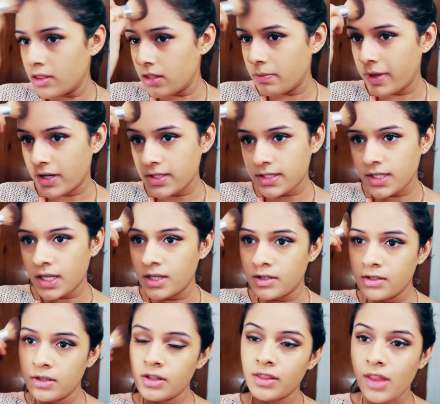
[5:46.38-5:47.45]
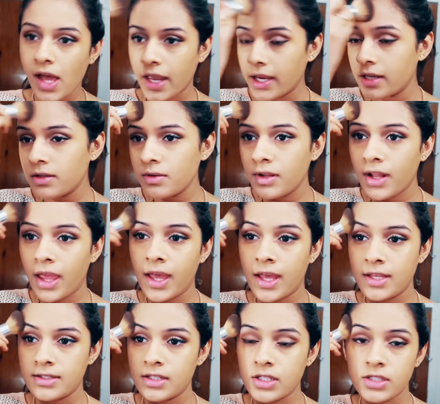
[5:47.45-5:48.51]
the Bare Skin line
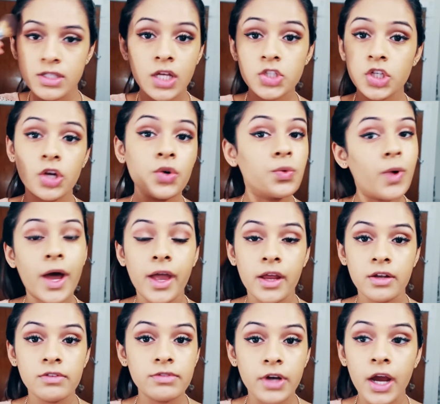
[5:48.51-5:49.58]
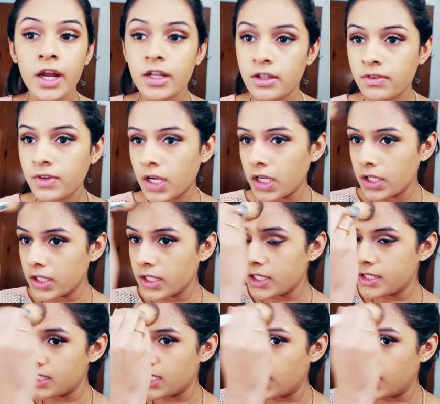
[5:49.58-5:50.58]
has such a wide variety of colors,